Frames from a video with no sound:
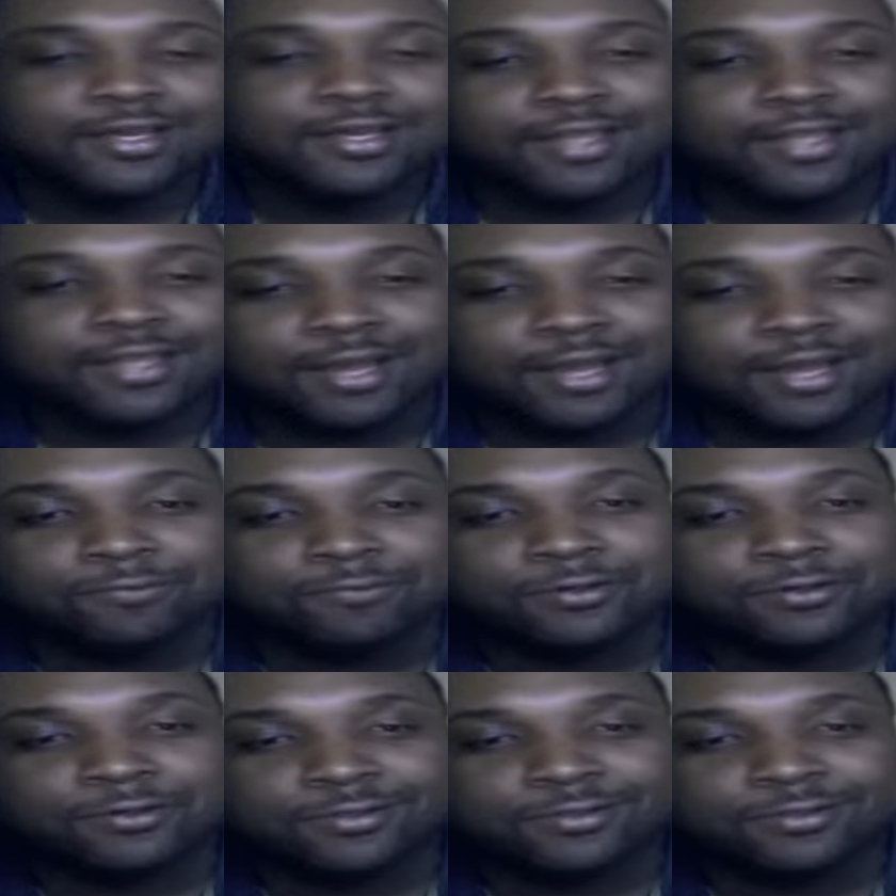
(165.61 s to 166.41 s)
I've
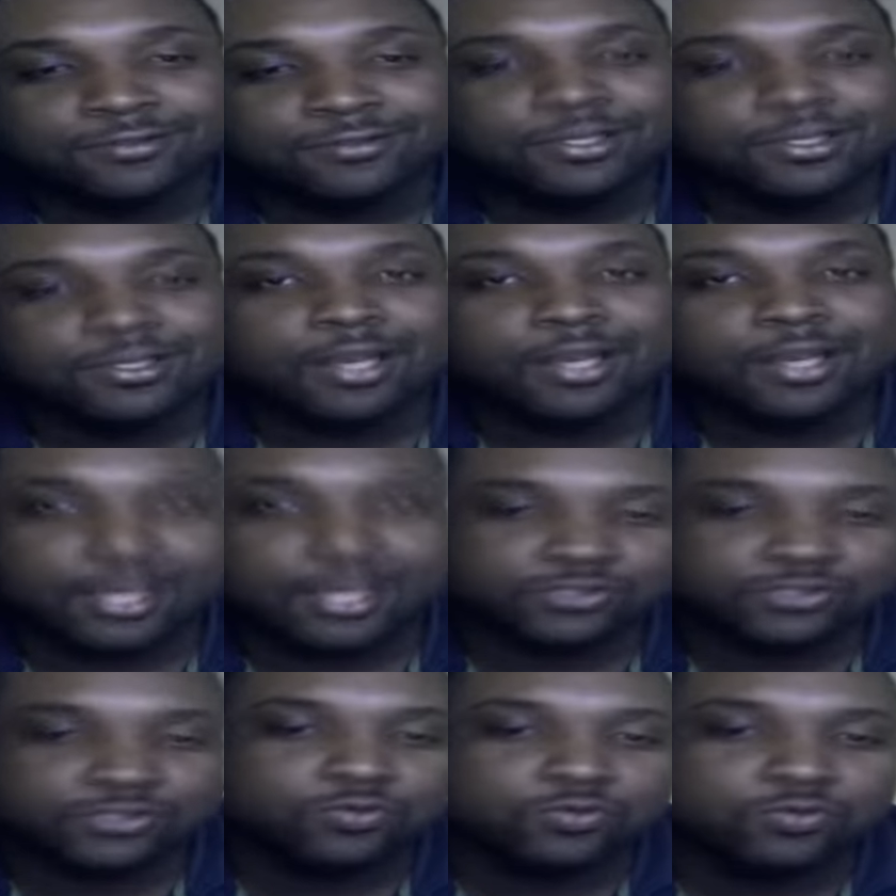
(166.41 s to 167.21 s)
learned
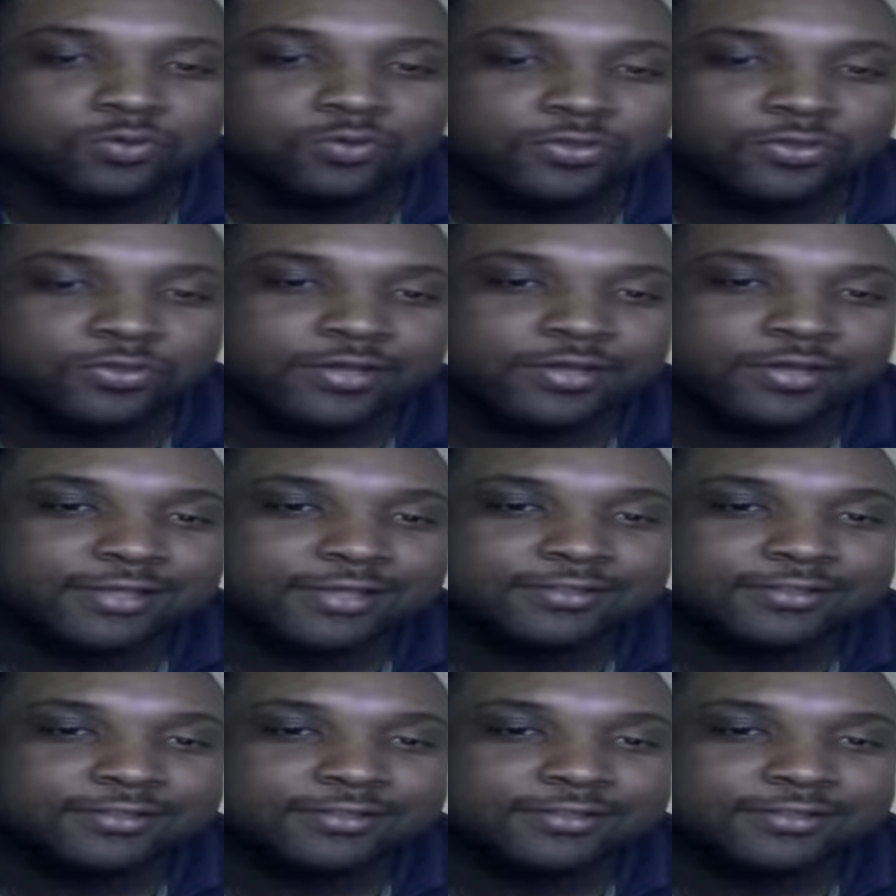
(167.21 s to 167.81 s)
lots of cool things.